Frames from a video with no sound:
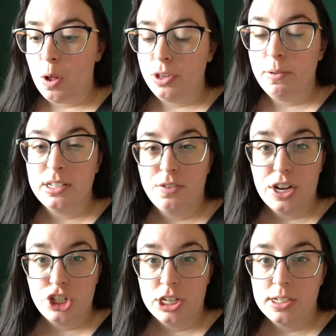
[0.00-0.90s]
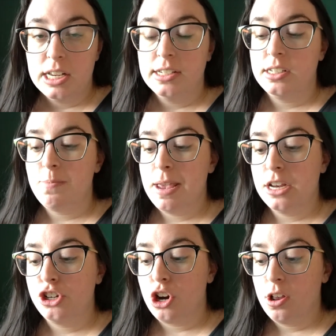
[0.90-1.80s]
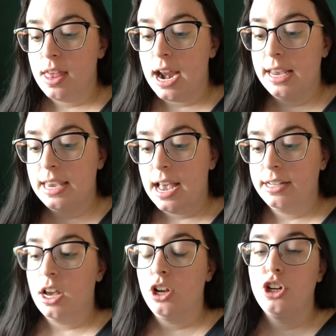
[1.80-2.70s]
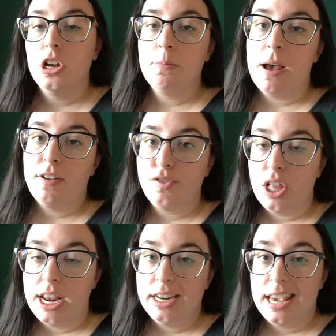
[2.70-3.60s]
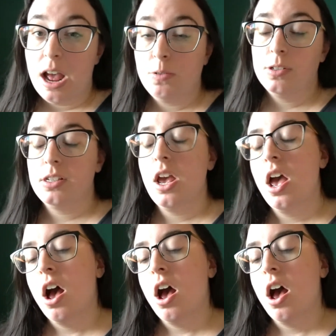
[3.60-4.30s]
only reservations is to make sure that I get a good amount of client accounts